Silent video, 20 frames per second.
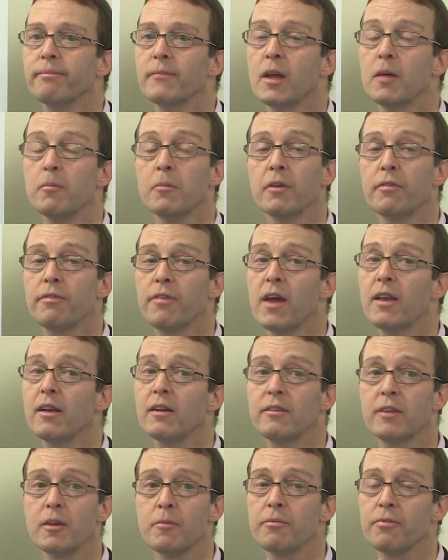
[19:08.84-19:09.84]
And my final
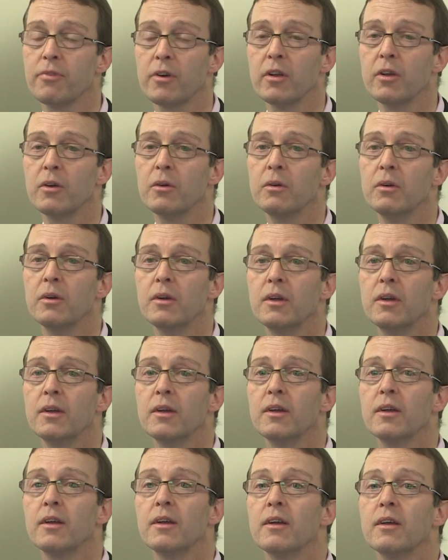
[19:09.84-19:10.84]
tip for you
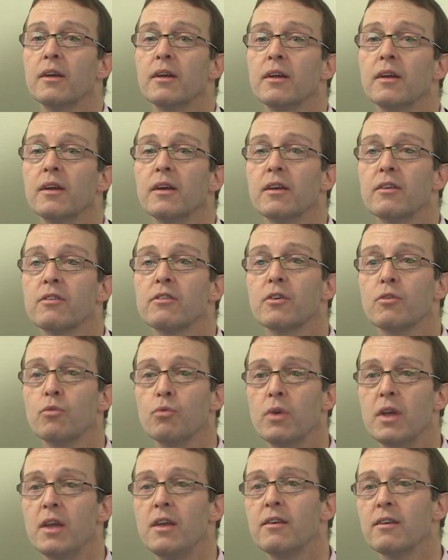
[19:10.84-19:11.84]
is to
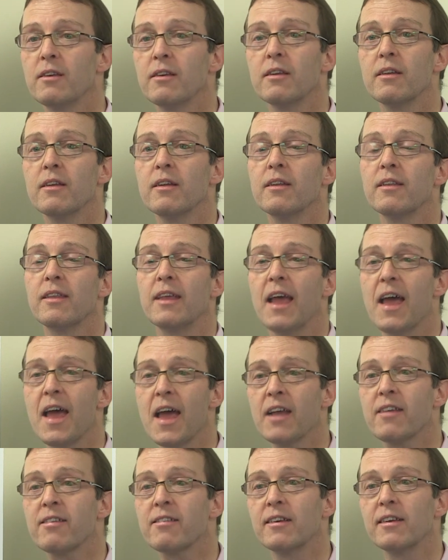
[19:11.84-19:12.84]
read the
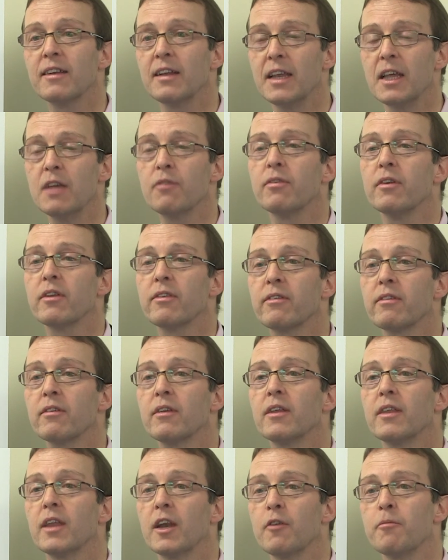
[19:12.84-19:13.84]
excellent leaflets
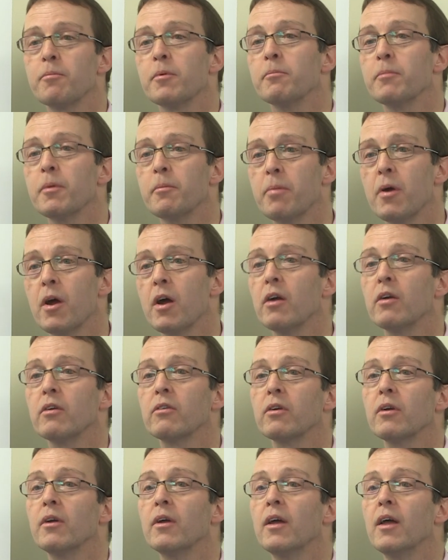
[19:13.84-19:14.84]
that have been prepared